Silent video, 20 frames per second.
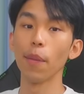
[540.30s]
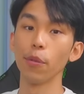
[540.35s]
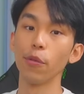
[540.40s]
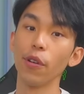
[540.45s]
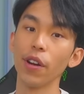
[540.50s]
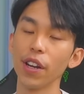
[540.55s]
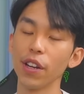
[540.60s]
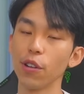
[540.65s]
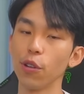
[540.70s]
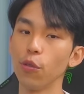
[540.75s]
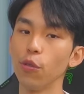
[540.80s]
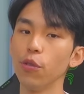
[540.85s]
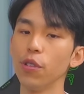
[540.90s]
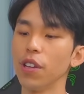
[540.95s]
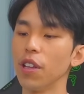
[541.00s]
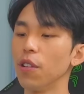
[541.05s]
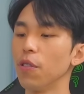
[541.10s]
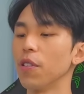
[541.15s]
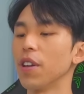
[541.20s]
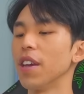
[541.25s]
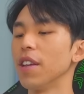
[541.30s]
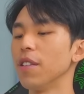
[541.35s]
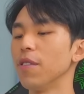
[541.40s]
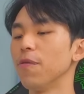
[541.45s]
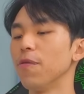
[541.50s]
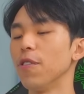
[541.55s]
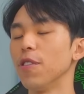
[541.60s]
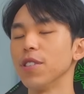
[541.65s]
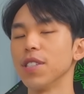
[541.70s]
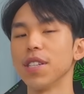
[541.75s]
upgrade to, you're looking
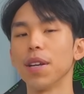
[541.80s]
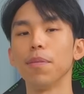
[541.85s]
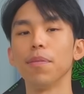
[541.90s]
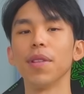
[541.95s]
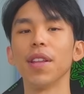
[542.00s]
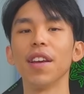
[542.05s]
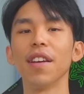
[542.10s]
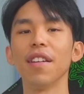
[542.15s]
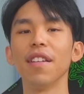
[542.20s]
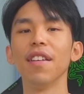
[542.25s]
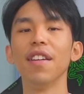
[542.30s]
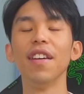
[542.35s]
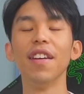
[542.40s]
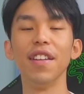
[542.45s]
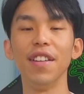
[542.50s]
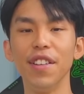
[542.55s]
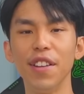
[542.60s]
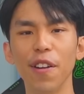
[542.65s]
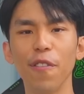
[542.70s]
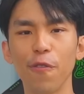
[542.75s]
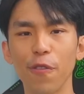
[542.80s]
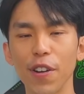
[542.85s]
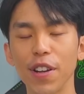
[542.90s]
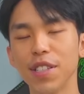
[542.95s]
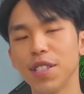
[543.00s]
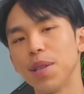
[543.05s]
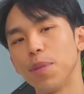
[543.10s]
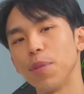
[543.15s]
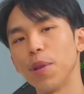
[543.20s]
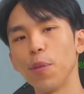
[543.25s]
for something
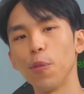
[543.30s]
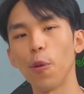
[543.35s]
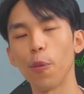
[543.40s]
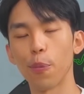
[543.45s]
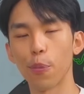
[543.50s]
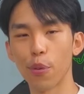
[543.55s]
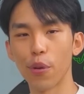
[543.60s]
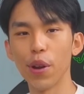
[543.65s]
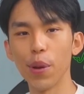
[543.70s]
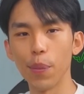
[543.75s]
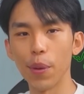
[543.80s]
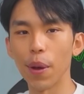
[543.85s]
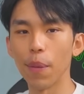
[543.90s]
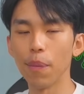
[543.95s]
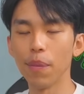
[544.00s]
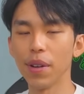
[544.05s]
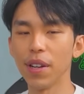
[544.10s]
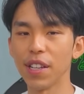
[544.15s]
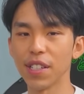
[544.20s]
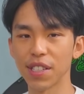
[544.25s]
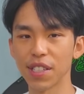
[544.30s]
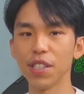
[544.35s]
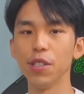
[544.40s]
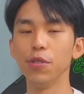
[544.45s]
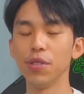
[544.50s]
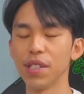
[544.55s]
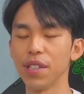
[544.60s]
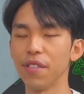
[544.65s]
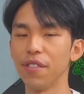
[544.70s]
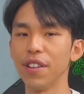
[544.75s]
different, something more premium, the
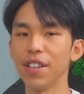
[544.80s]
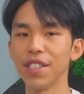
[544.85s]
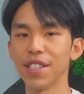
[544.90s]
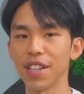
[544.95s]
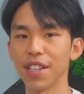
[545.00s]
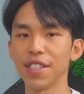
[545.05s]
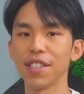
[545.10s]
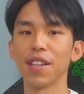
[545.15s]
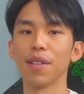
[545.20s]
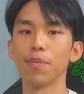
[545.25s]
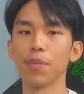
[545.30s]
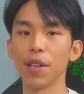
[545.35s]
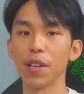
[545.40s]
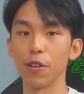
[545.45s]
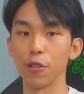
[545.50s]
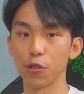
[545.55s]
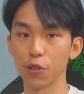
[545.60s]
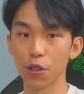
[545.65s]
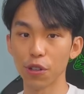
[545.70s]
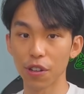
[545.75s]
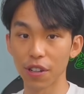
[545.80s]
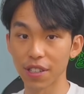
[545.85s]
CU series is something you should